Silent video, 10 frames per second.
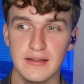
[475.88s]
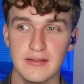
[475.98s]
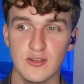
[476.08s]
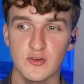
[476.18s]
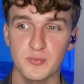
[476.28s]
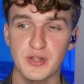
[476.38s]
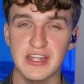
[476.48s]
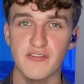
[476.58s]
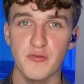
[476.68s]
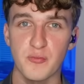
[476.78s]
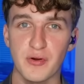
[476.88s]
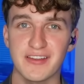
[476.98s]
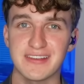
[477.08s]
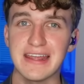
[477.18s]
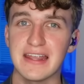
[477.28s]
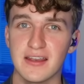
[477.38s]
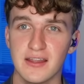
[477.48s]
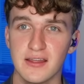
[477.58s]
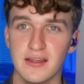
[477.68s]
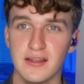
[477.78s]
there's plenty of precedent
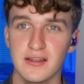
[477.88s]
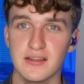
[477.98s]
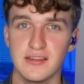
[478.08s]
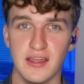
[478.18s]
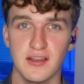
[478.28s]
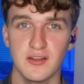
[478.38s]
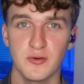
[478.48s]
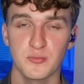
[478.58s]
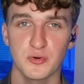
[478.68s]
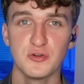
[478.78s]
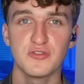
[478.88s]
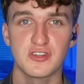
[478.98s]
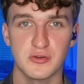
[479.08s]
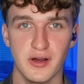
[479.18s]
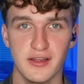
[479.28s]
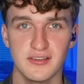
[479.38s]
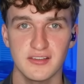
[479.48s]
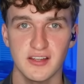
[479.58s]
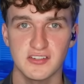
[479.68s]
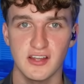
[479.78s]
that proves to us,
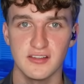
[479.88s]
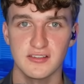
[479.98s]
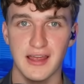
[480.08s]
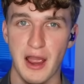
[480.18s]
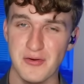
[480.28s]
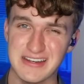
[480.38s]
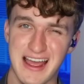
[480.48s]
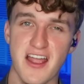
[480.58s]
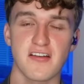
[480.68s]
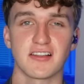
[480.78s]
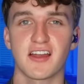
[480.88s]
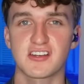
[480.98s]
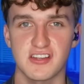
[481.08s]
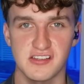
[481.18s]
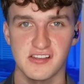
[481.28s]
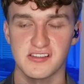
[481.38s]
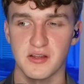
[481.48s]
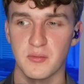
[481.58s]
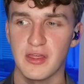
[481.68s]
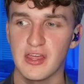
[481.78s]
such as our entire election
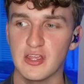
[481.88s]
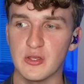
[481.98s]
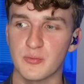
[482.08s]
system, you